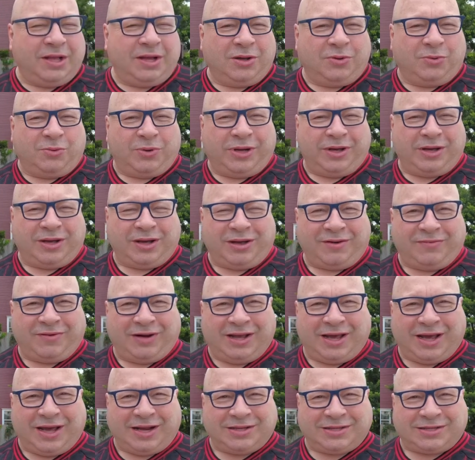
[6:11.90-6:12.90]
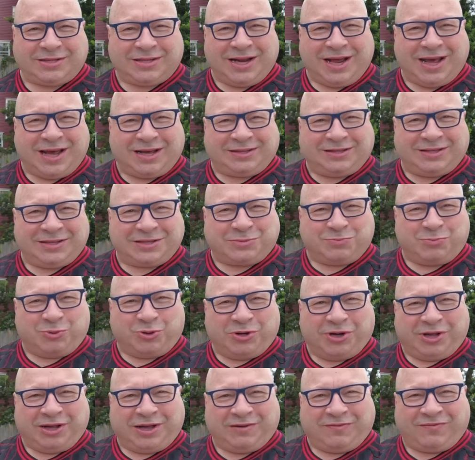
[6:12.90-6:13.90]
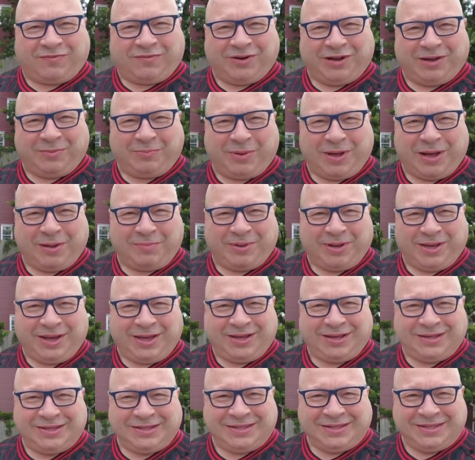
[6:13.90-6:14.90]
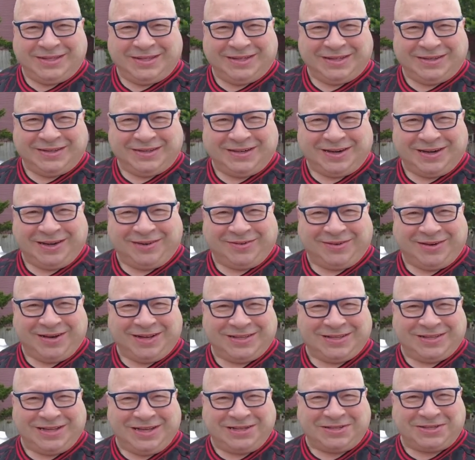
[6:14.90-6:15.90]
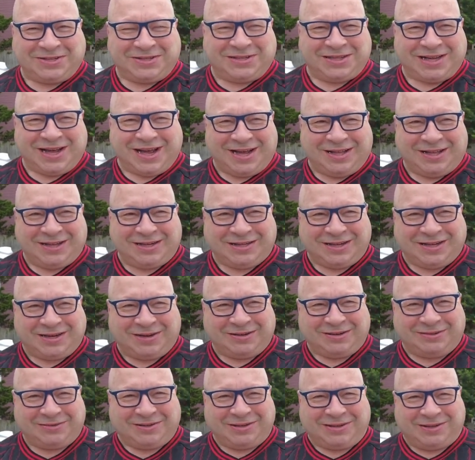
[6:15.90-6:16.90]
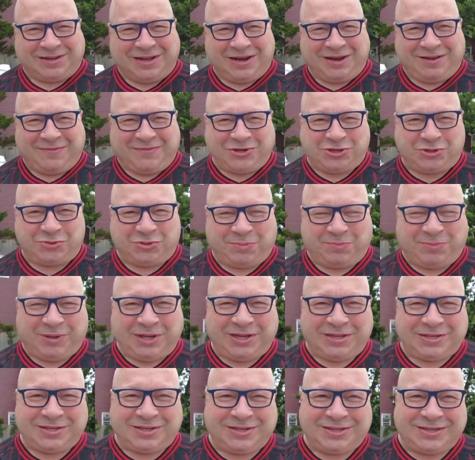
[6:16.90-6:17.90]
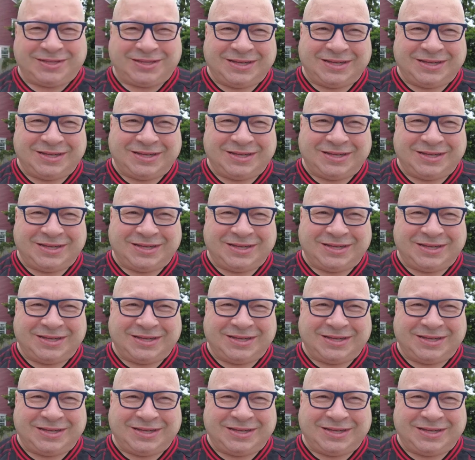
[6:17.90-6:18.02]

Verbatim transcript: We already had a snack this morning at Frank Pepe and our uh, Caesar salad and our uh, individual pieces.